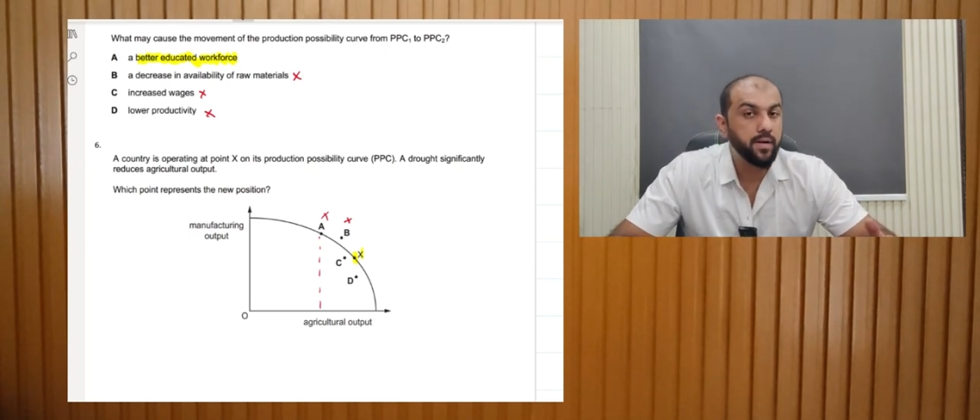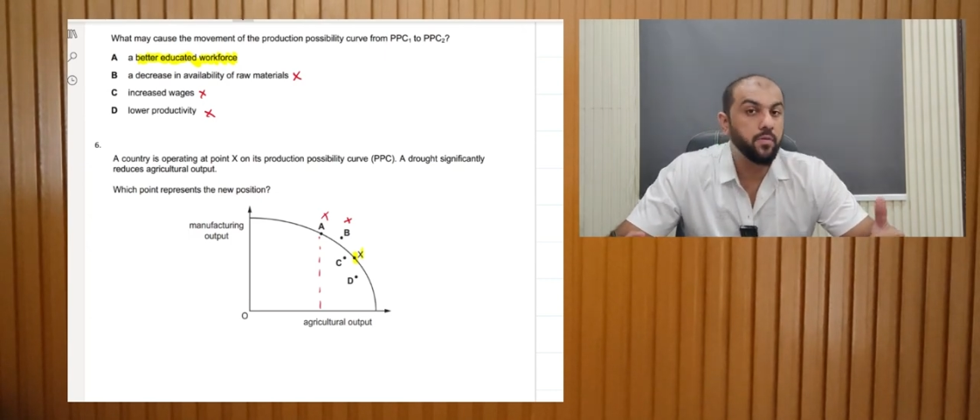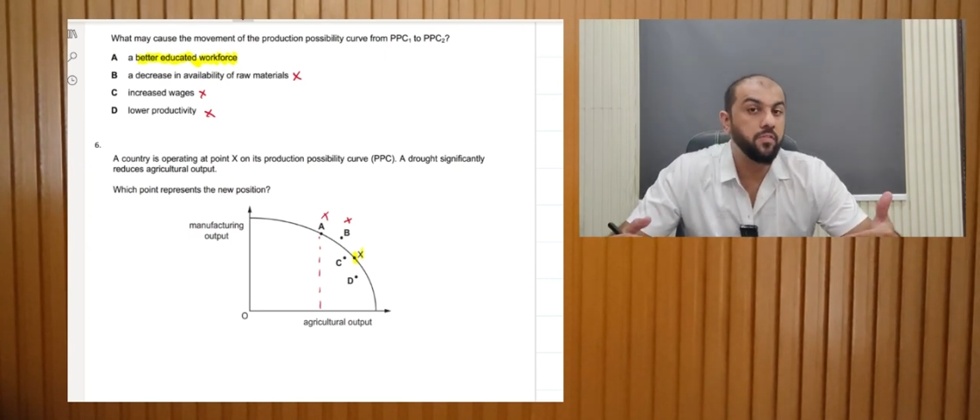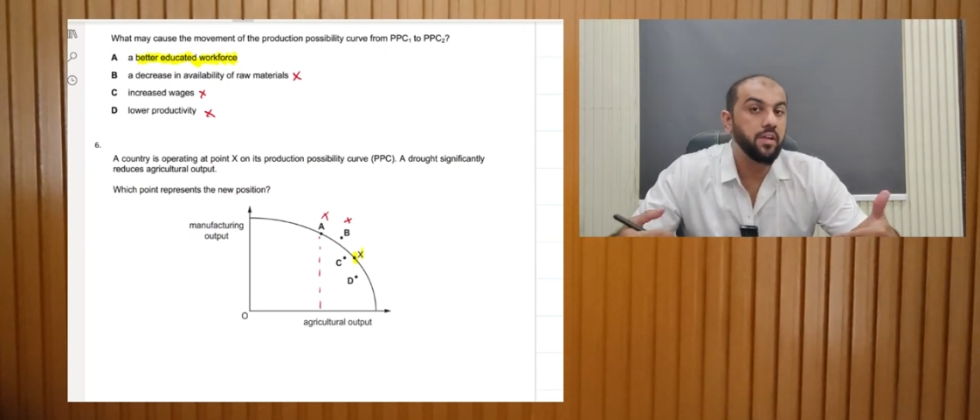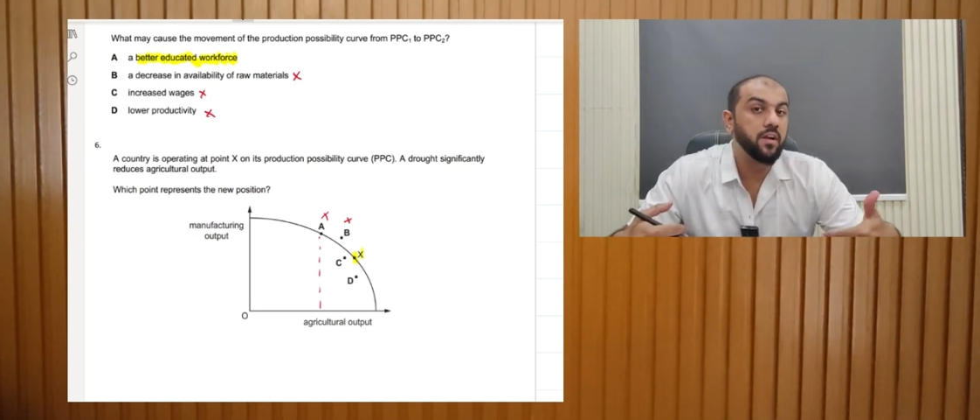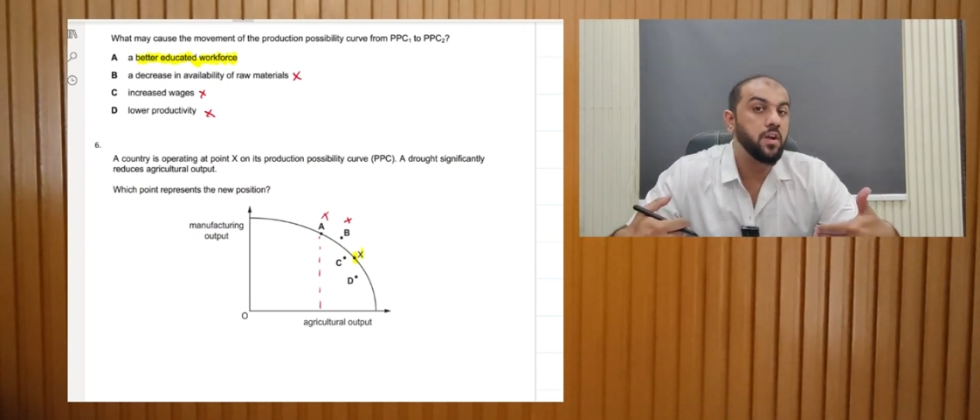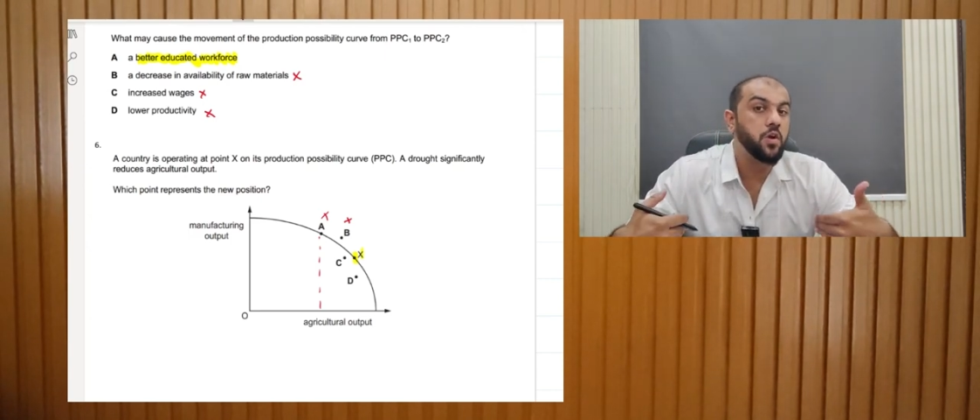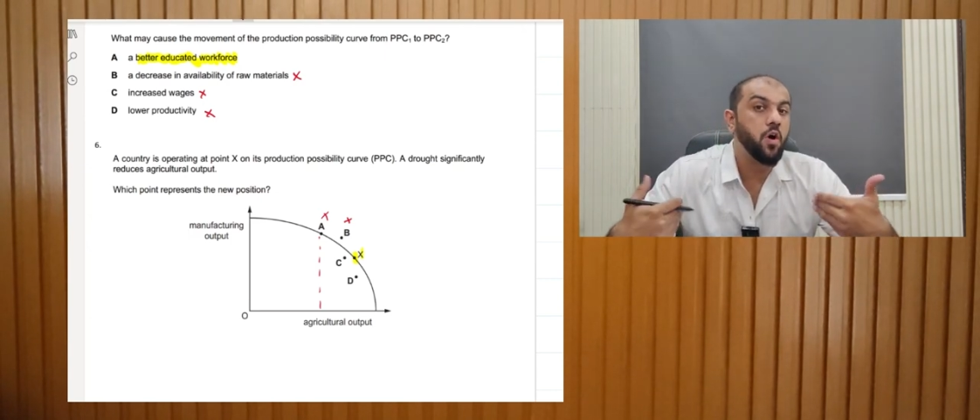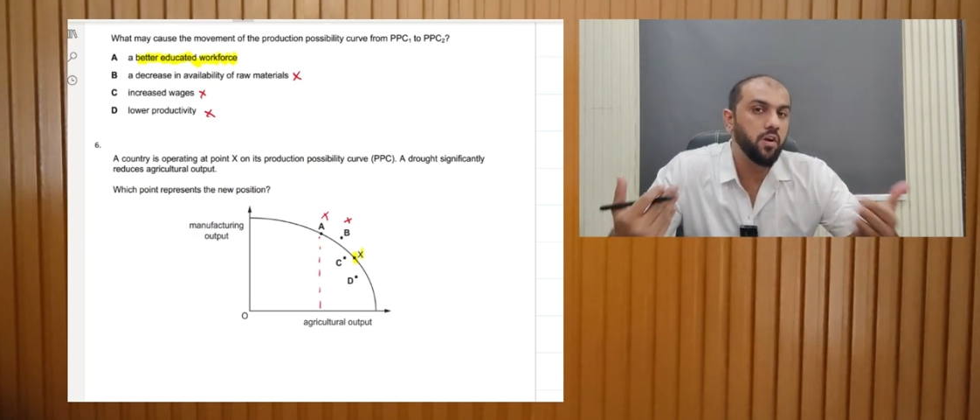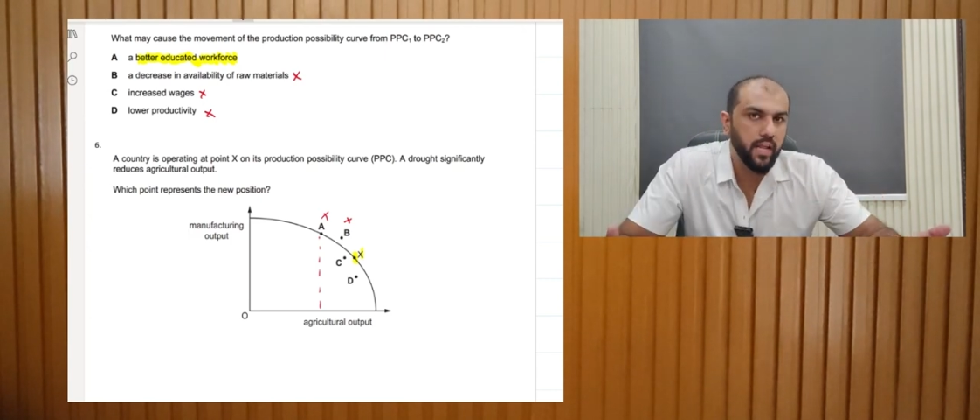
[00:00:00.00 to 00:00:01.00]
but we are
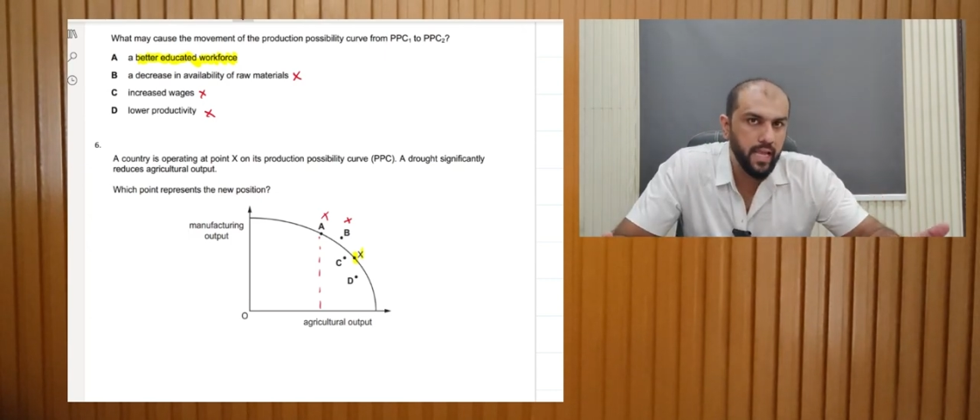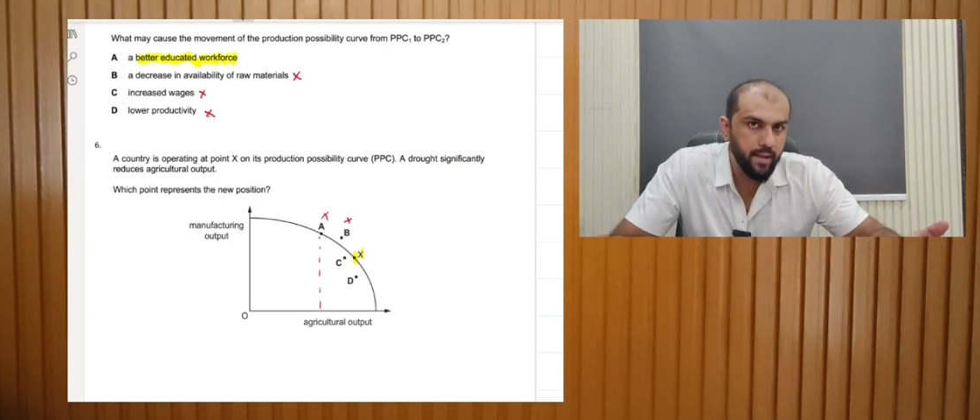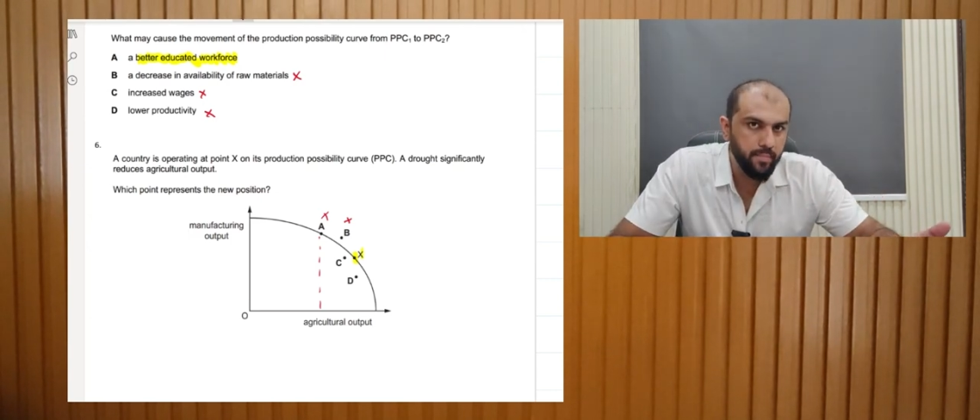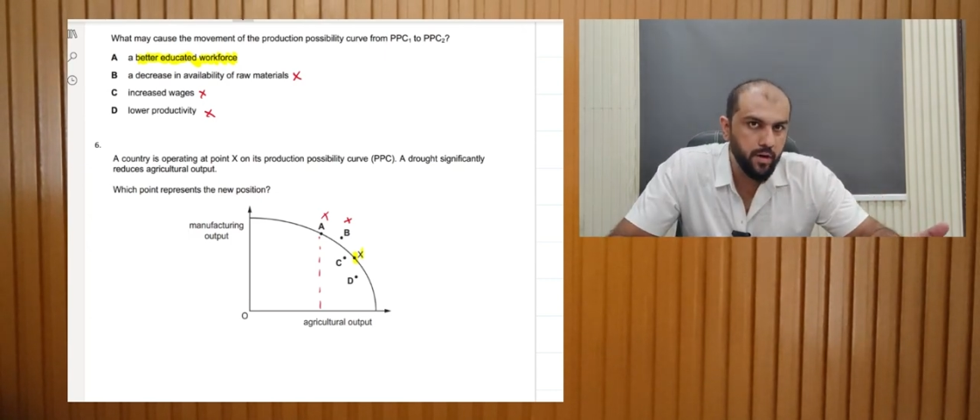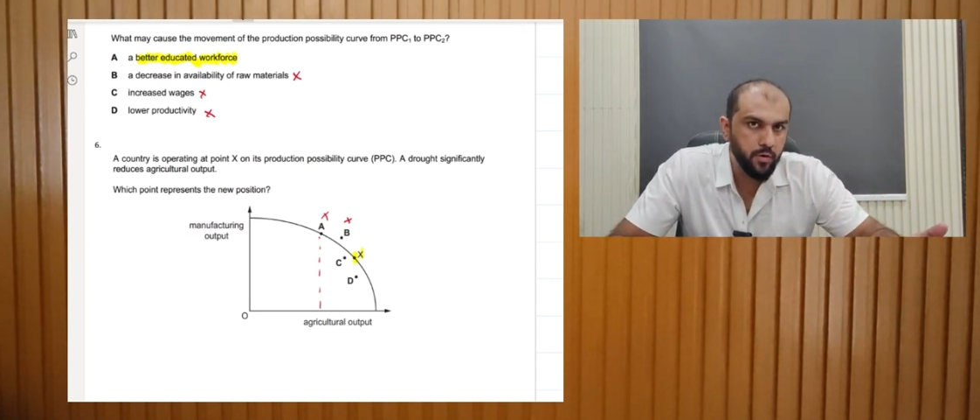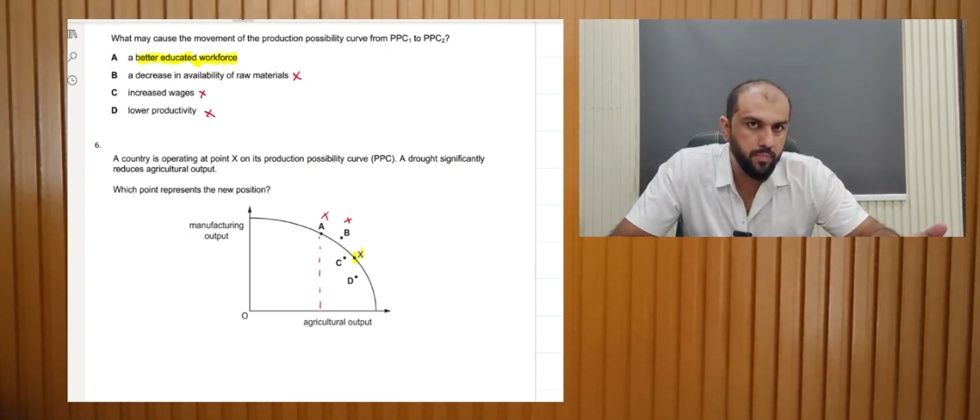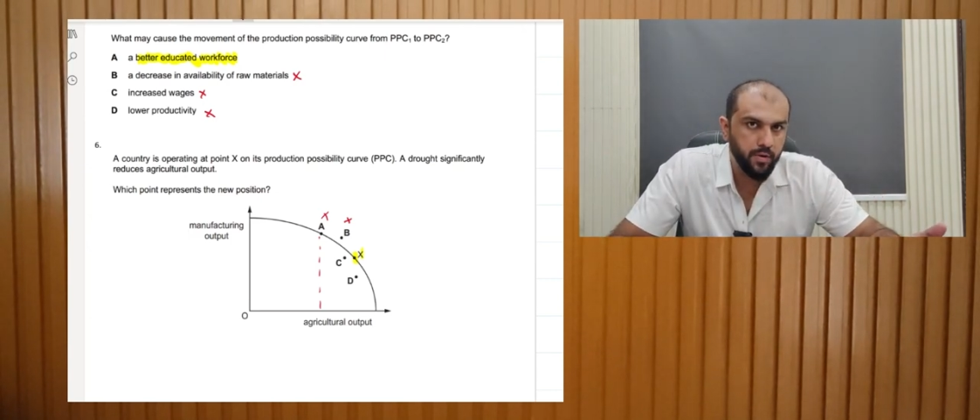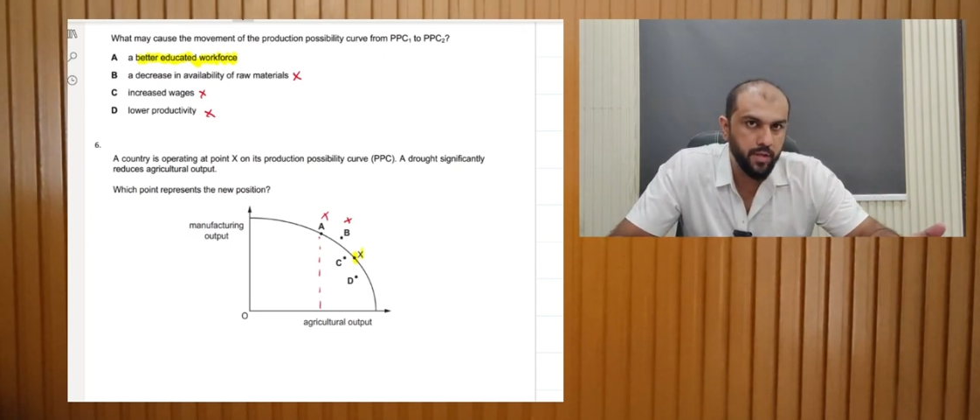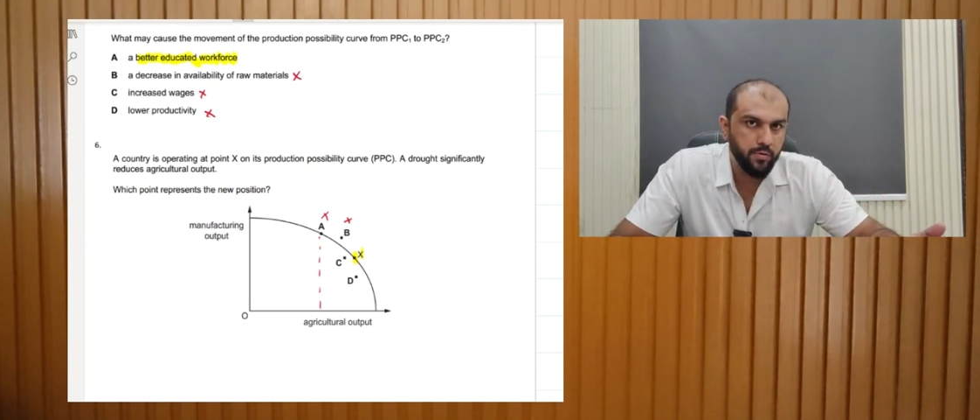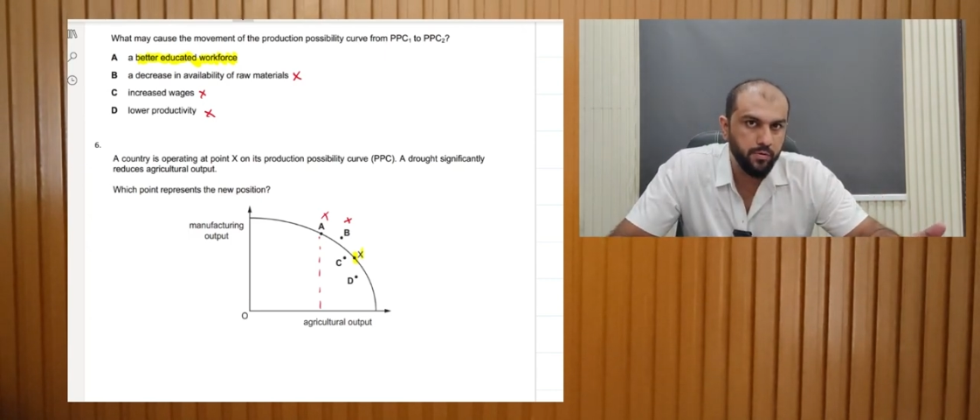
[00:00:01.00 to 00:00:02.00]
not able to
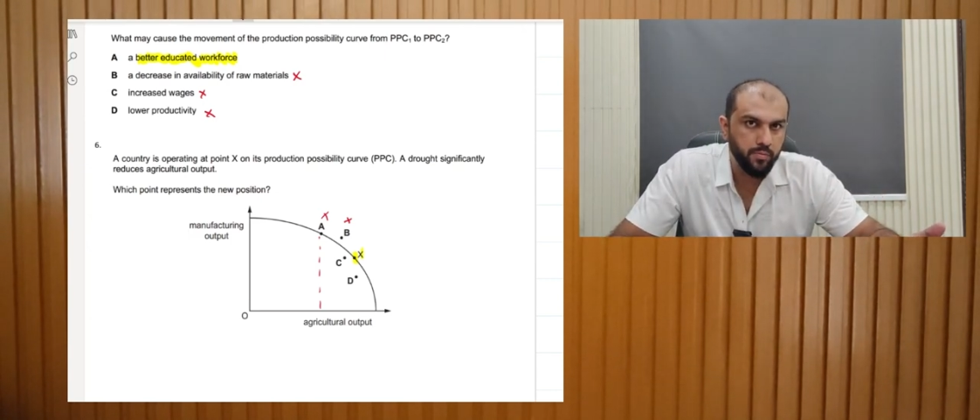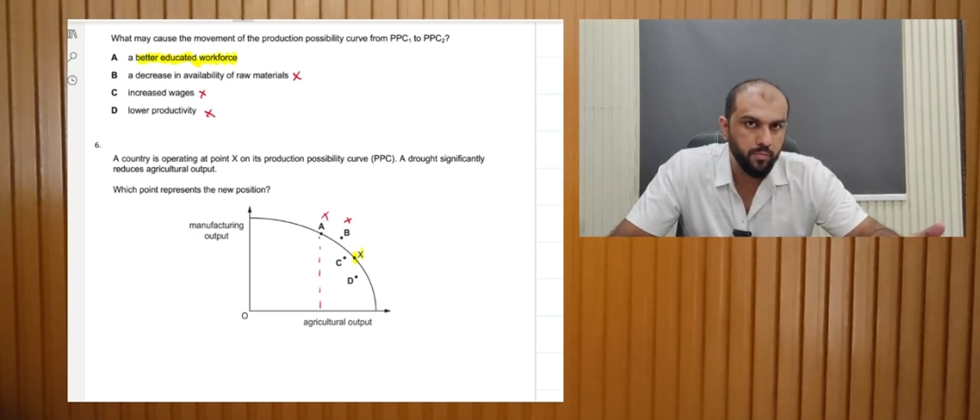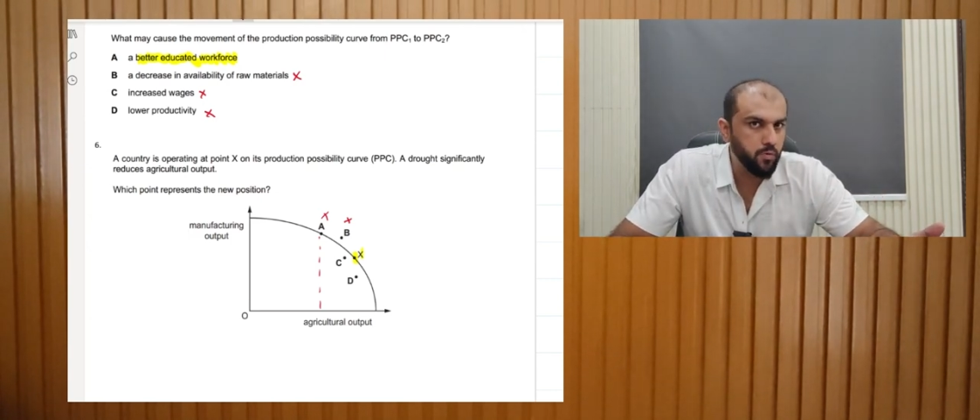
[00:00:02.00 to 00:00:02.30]
produce